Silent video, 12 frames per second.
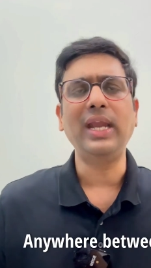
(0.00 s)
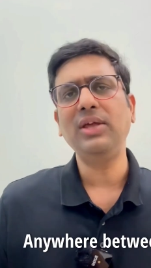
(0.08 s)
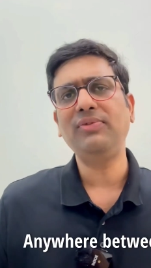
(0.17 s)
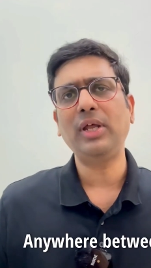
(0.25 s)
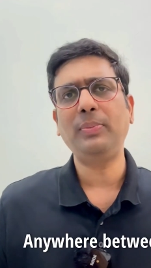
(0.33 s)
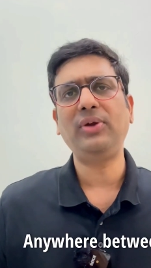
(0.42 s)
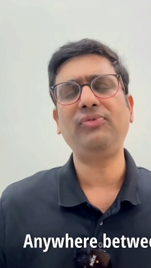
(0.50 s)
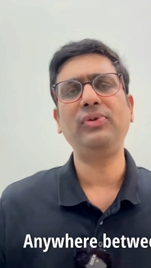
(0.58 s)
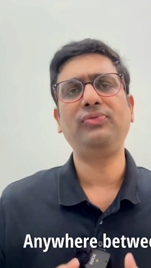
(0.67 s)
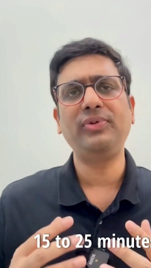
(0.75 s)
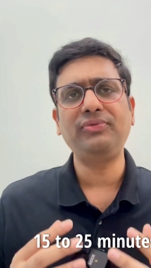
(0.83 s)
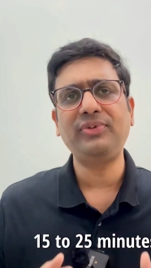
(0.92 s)
anywhere
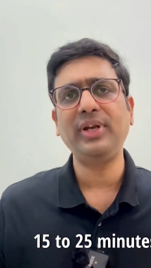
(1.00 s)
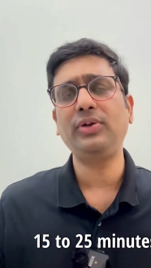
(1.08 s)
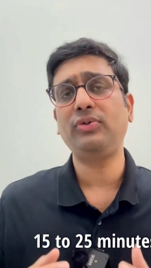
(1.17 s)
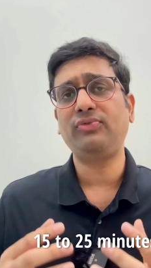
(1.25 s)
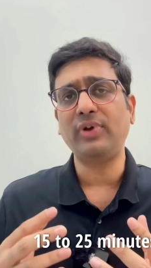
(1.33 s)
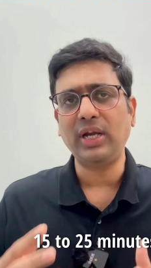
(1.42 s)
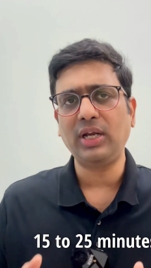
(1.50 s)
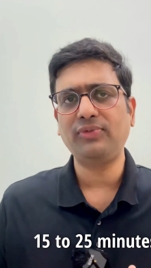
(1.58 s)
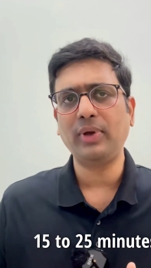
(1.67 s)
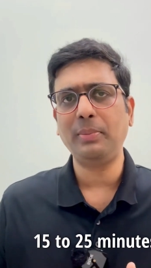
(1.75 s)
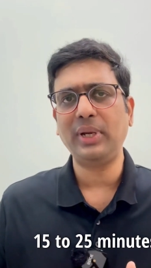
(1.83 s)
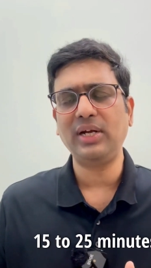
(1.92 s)
between 15 to
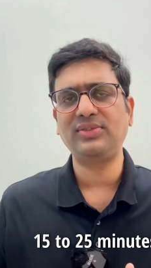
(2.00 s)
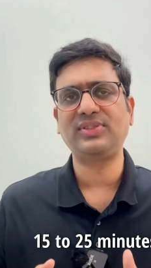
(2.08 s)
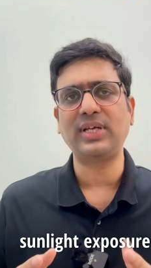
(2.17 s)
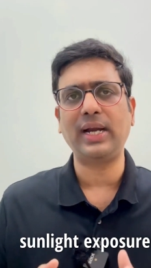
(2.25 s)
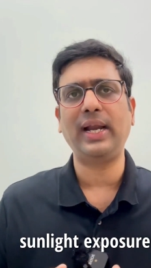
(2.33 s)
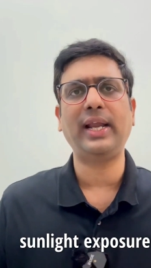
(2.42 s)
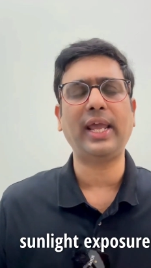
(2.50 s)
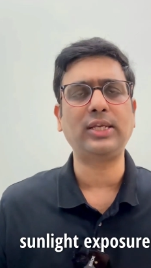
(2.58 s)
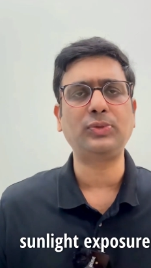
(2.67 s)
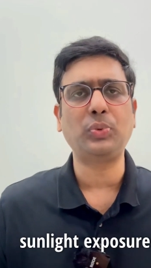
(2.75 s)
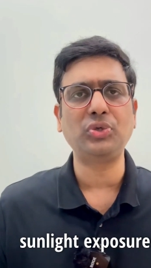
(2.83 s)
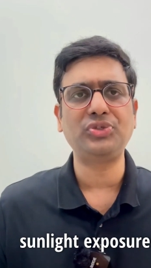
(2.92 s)
25 minutes sunlight
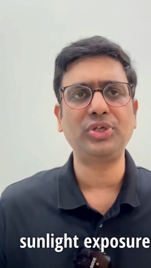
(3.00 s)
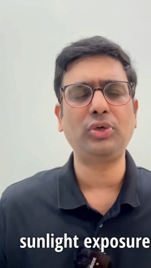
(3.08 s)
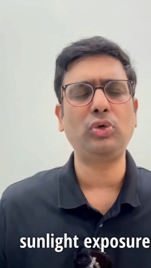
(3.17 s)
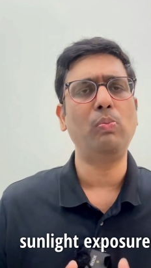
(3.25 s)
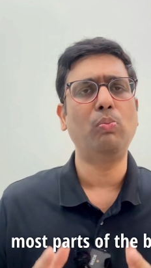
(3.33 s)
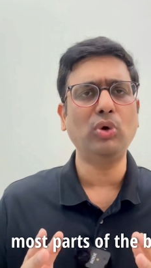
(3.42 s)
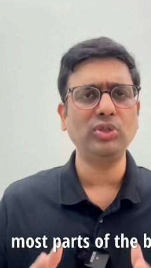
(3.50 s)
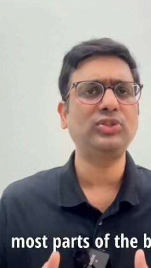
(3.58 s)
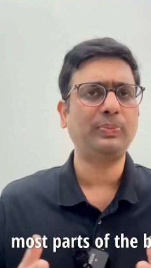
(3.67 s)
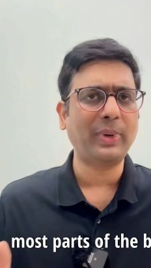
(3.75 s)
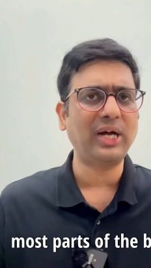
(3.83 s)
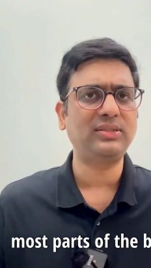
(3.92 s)
exposure to
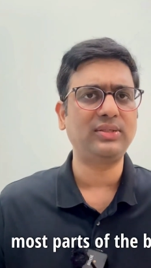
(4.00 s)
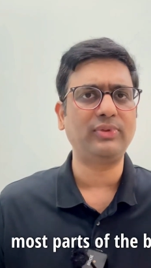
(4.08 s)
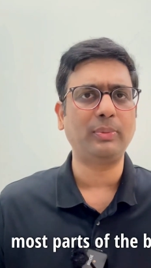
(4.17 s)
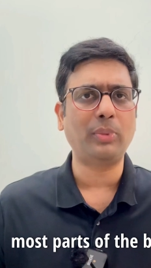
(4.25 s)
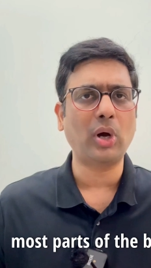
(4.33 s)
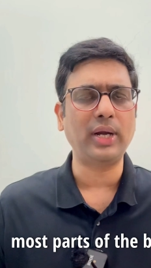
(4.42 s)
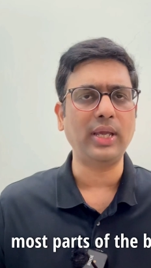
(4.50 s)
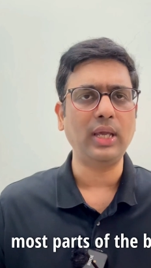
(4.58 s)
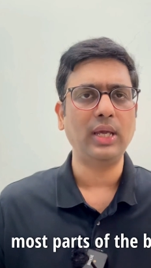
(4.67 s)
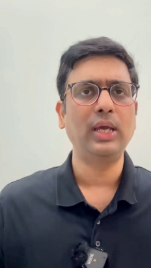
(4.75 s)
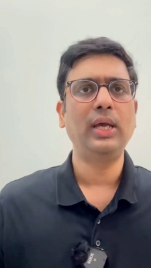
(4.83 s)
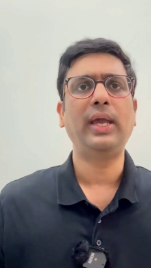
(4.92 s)
most parts of the
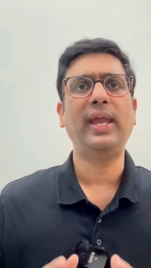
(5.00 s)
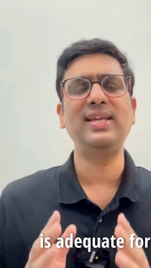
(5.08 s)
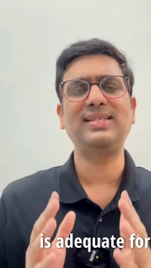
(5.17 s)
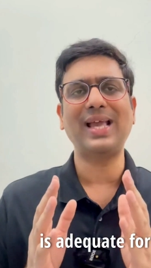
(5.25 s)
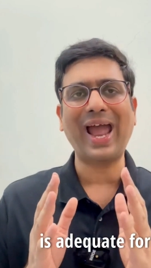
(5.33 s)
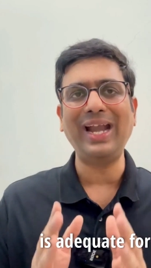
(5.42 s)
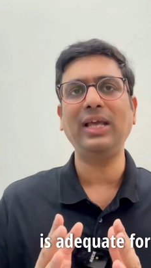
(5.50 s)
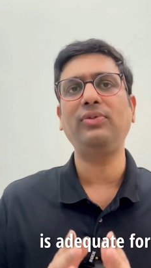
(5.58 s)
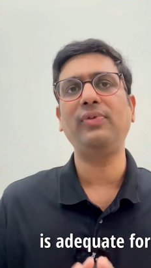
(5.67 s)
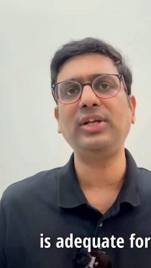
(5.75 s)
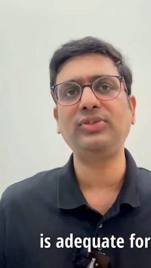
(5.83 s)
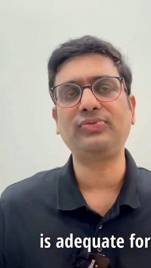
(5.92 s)
body is
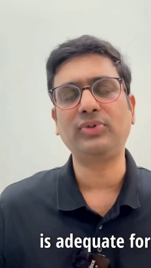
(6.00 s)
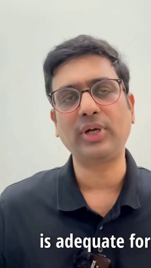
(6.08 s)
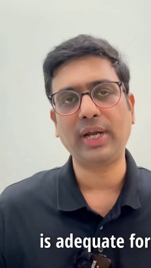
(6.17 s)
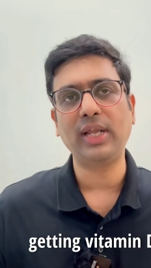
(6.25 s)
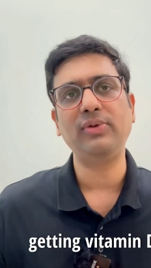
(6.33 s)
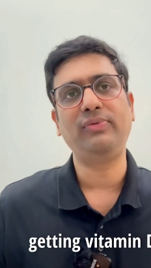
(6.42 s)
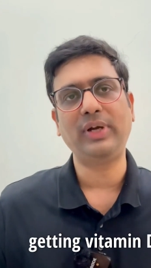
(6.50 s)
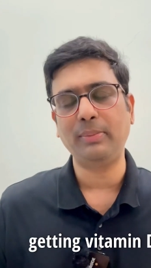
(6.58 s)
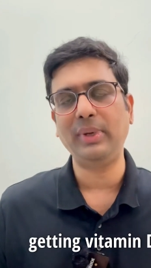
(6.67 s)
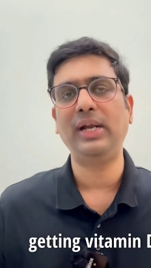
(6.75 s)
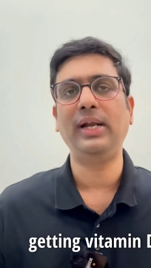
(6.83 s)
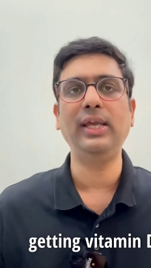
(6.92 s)
adequate for getting
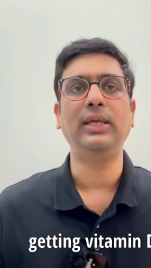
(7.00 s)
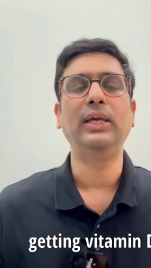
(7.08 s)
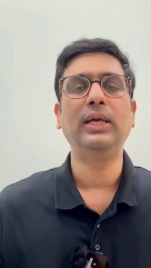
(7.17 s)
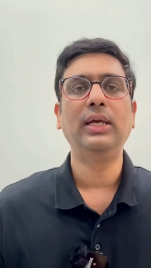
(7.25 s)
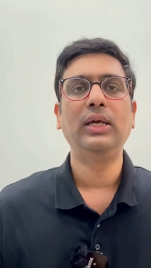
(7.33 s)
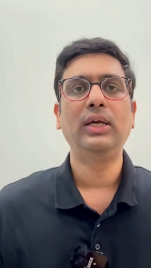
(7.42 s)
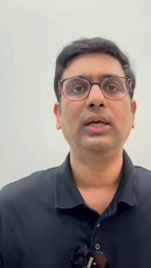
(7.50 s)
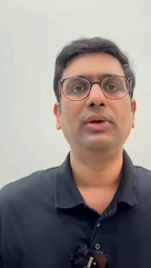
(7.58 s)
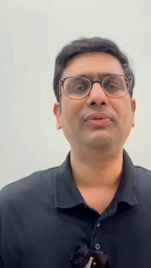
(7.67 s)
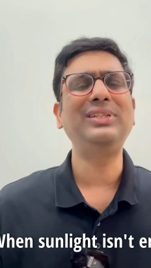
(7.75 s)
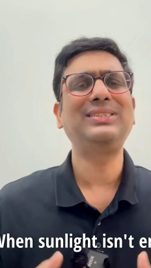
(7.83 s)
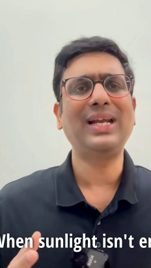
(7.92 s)
vitamin D.
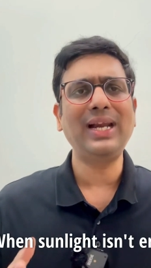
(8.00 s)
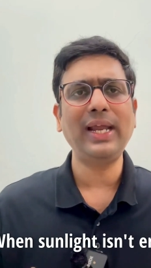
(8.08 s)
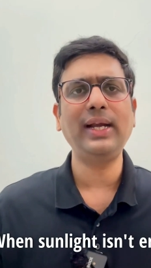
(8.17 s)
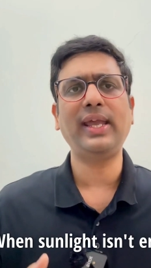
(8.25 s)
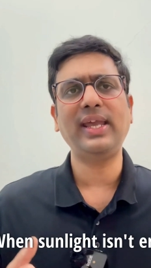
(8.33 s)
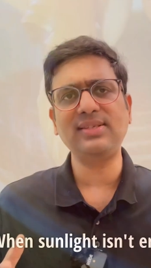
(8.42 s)
When sunlight